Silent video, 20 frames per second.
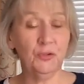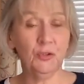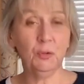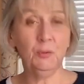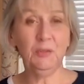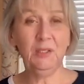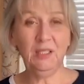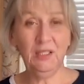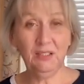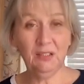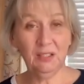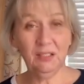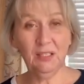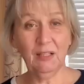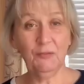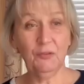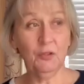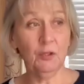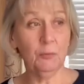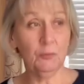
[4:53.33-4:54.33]
So we need to
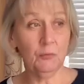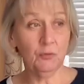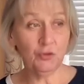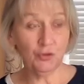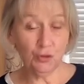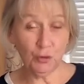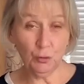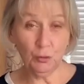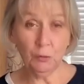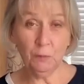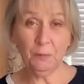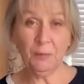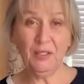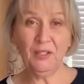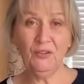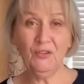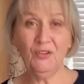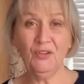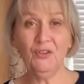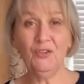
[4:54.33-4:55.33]
give them short
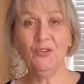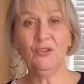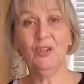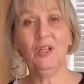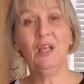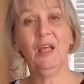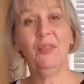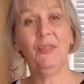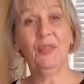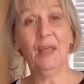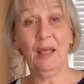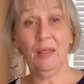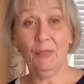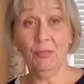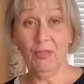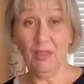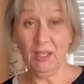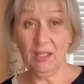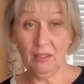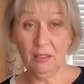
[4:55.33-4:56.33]
pieces that
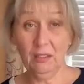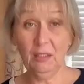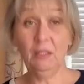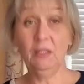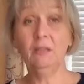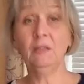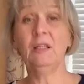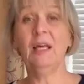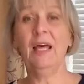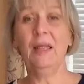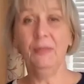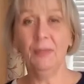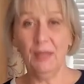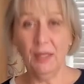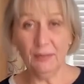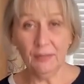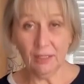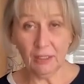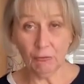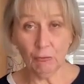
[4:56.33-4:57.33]
they learn, and
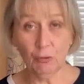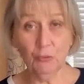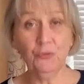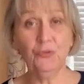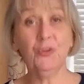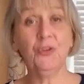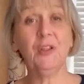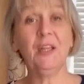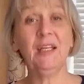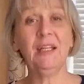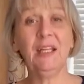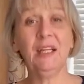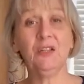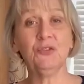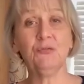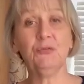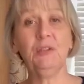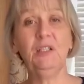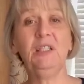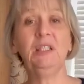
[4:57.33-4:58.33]
then they're on to their
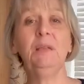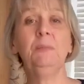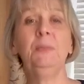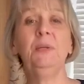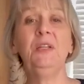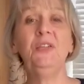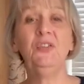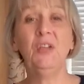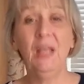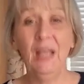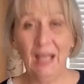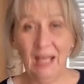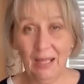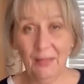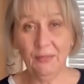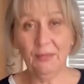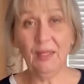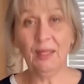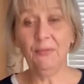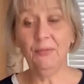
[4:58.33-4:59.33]
next reading piece,
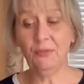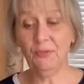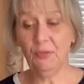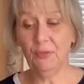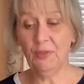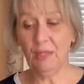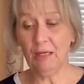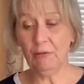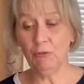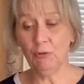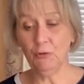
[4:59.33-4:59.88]
and then they're